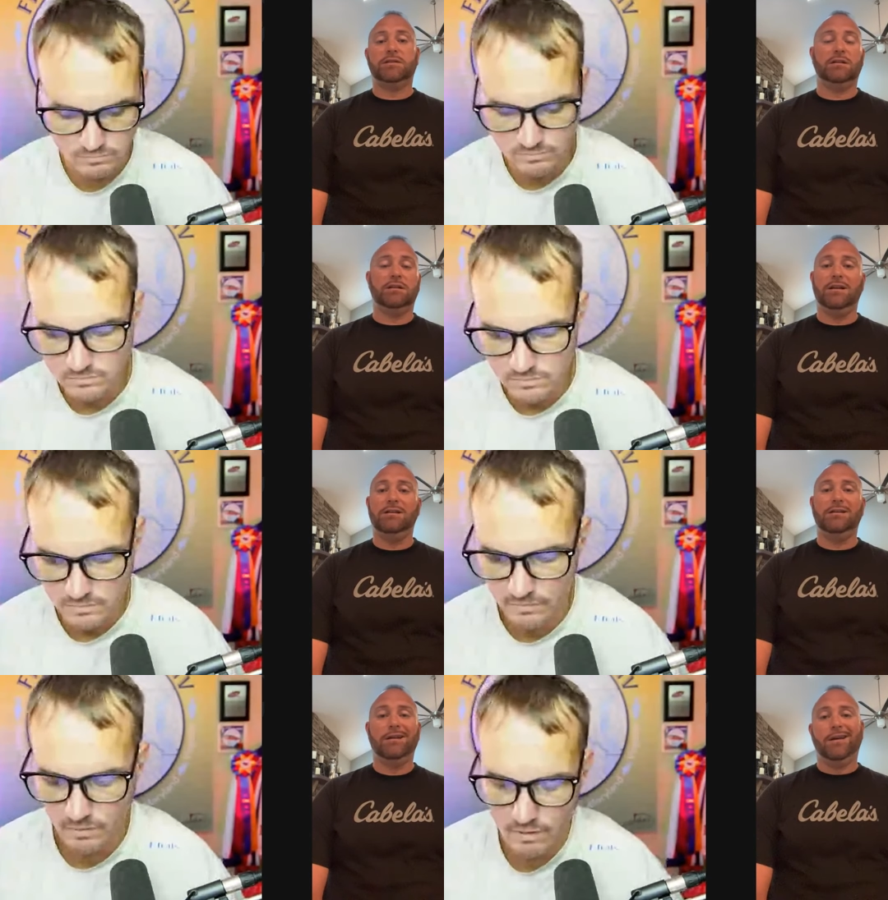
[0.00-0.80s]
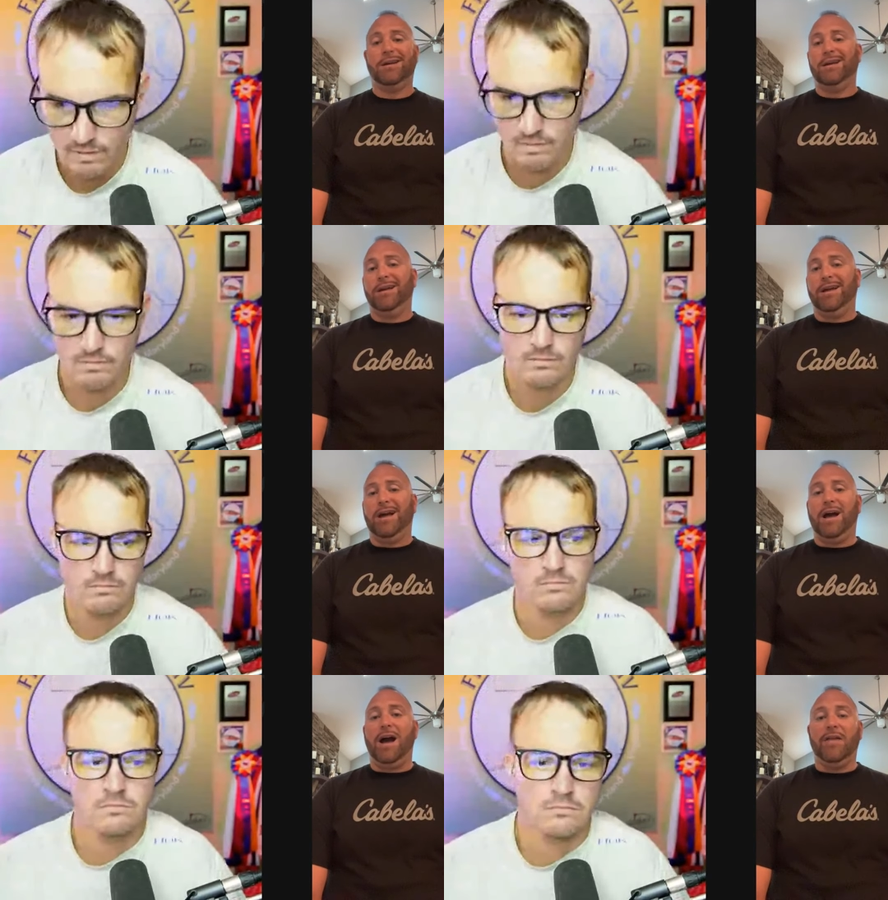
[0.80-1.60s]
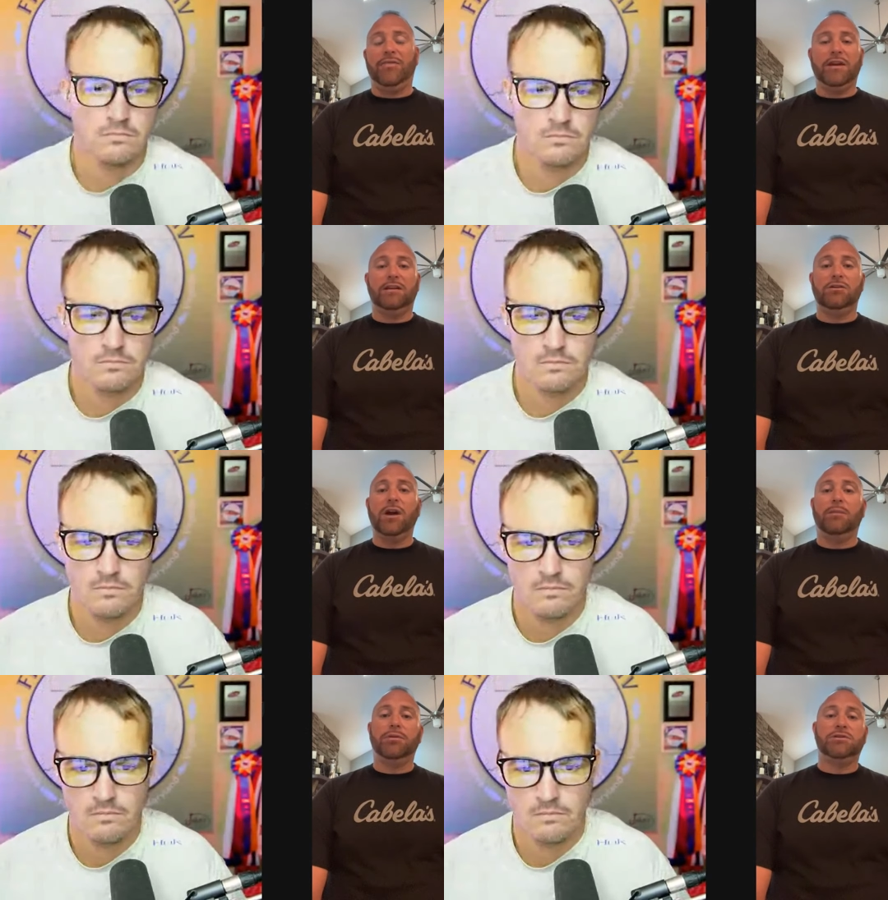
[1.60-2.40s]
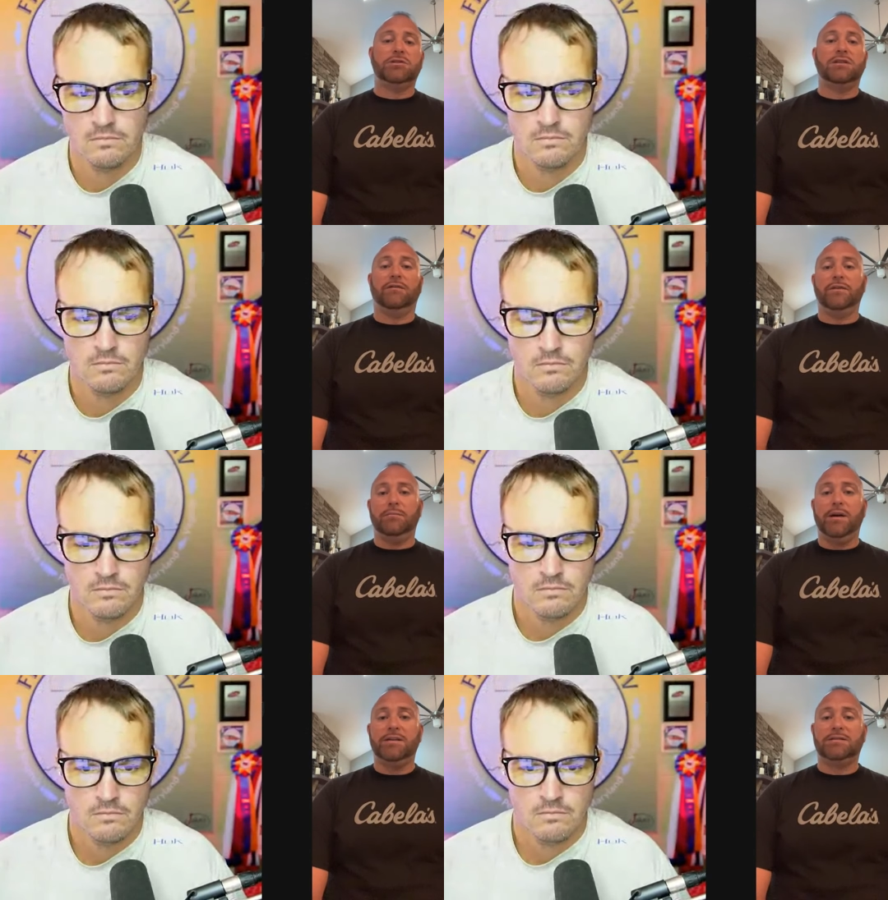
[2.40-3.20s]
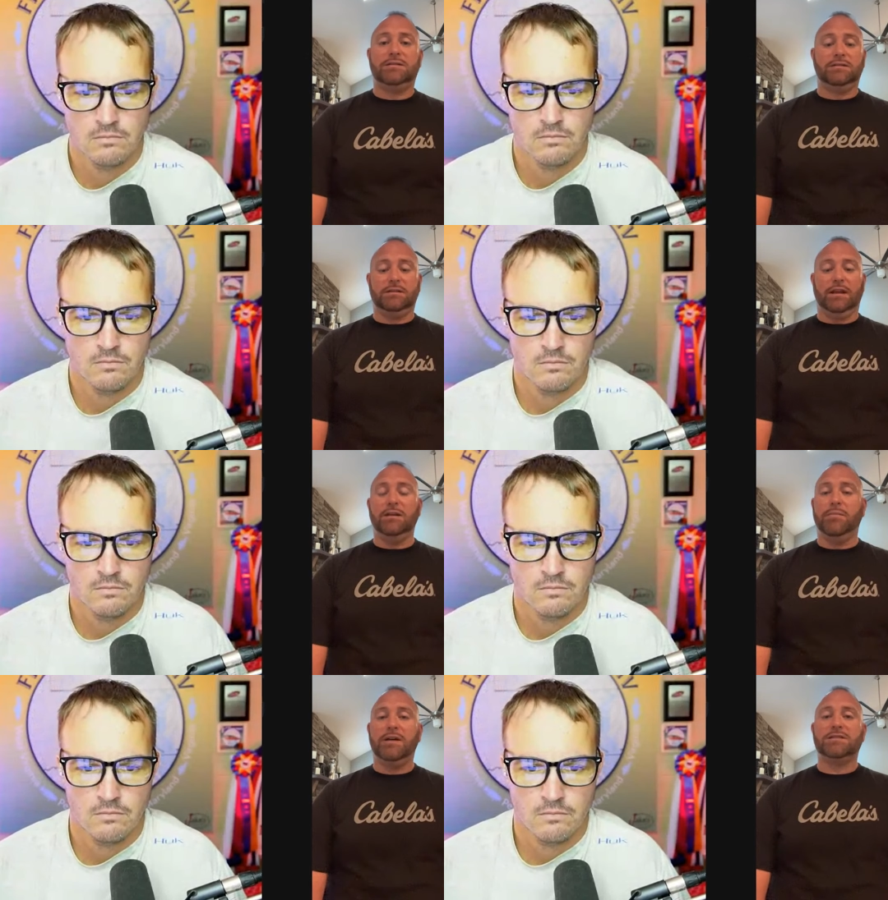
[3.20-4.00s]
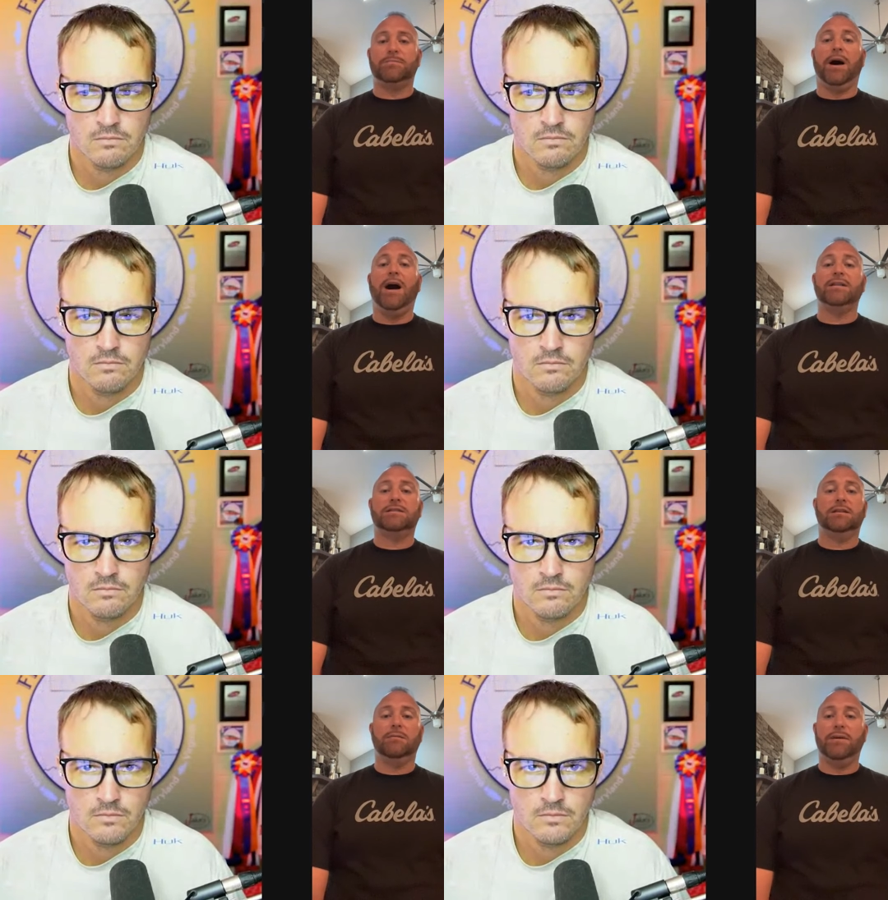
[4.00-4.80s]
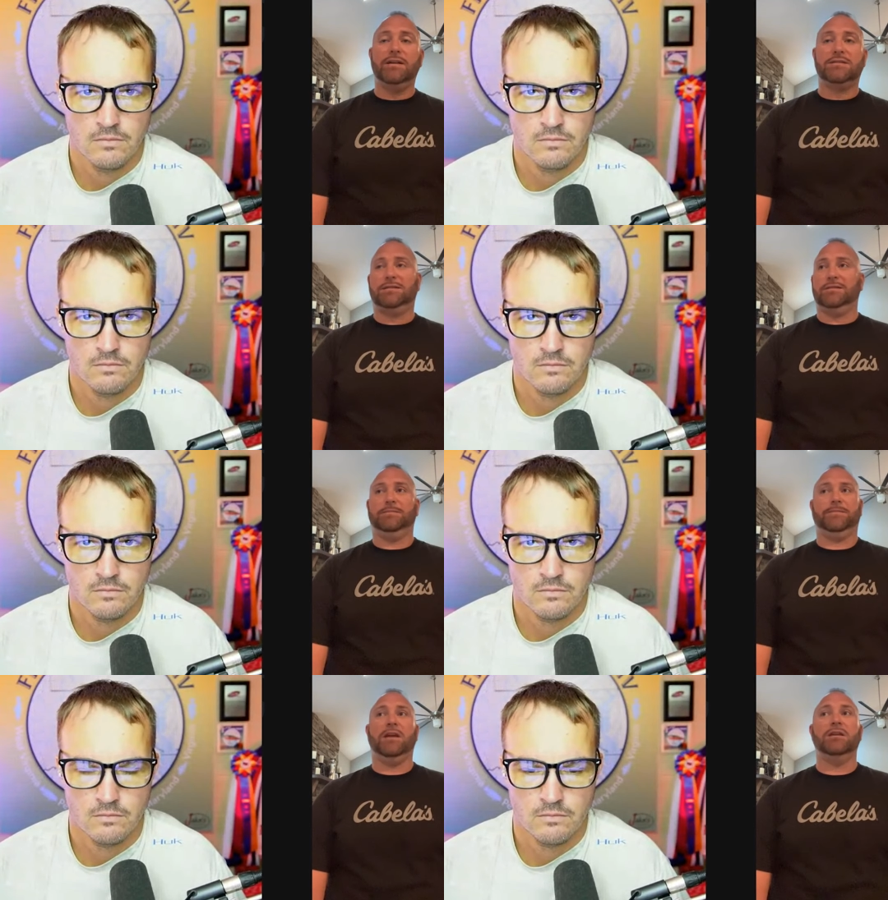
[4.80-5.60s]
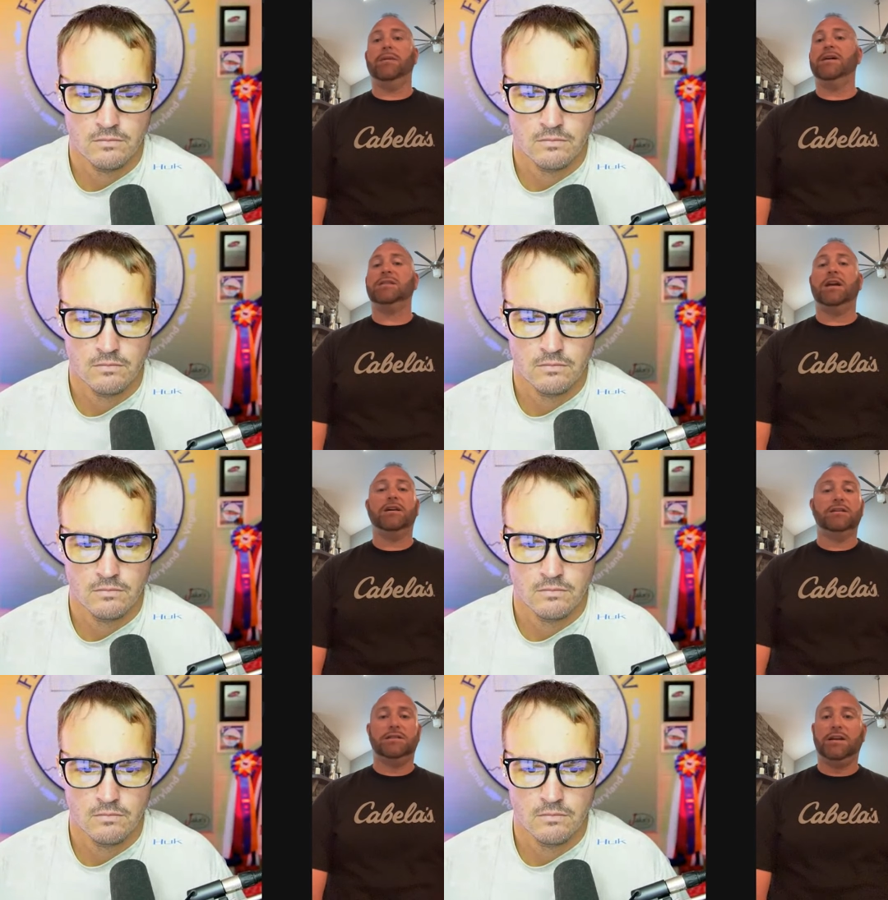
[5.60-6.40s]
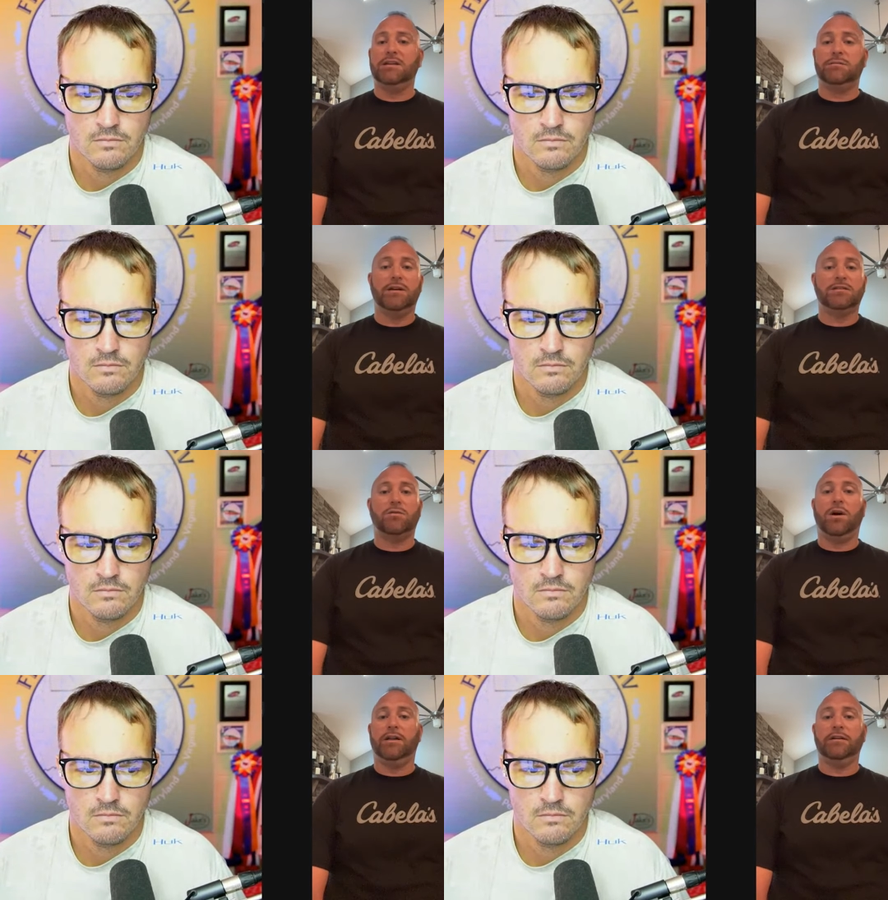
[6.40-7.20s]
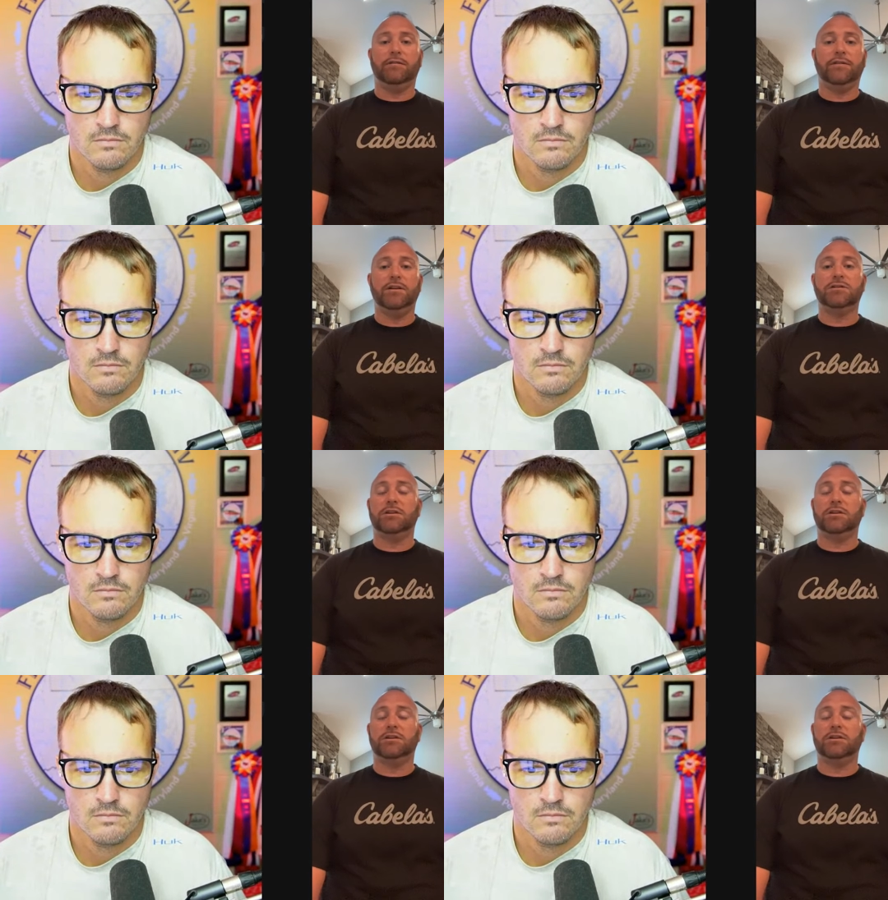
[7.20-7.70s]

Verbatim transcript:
Speaker 1: And, and I think you got to put yourself in the best, in the best spots, in the best, in the best areas to catch the best quality of fish.